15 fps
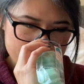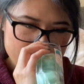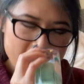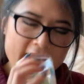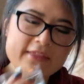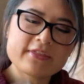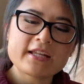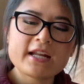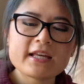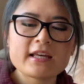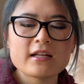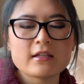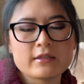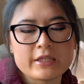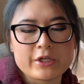And then I
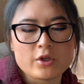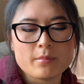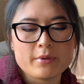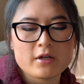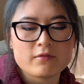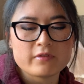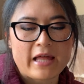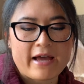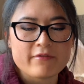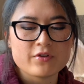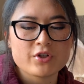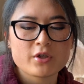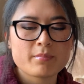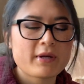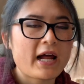get a little bit of
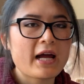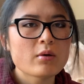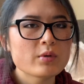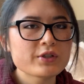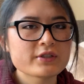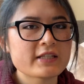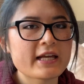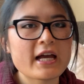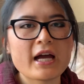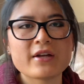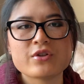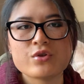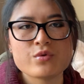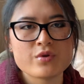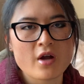lavender, but I will say I
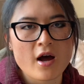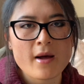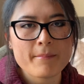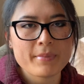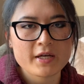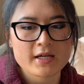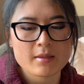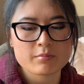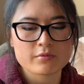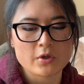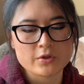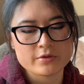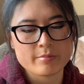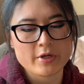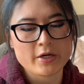do not pick up
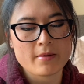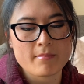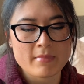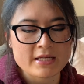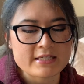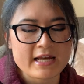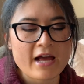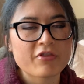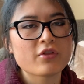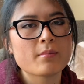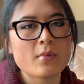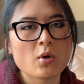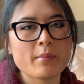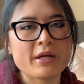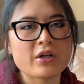rosemary mint at the
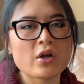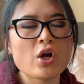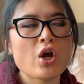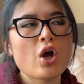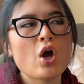moment,